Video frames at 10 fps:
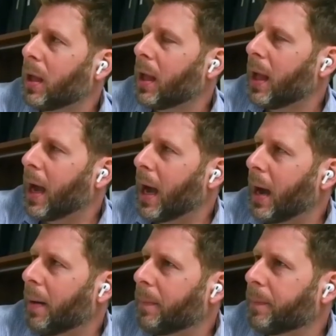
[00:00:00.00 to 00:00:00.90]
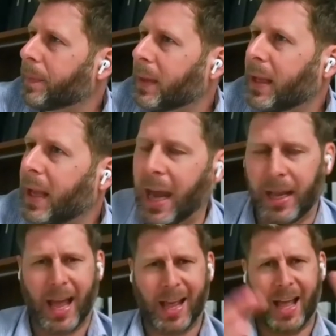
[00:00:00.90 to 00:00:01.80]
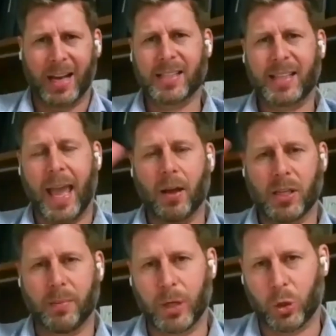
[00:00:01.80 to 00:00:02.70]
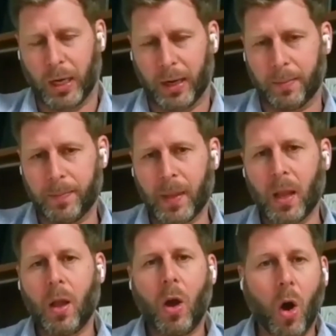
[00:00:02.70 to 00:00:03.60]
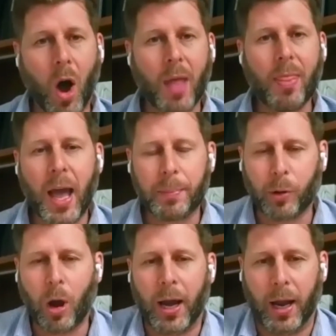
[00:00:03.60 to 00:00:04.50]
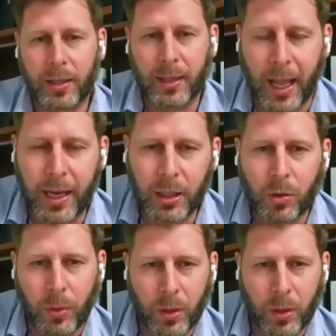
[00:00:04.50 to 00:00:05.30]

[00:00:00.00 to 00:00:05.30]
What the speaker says: and it scales in between. On that product, lending to real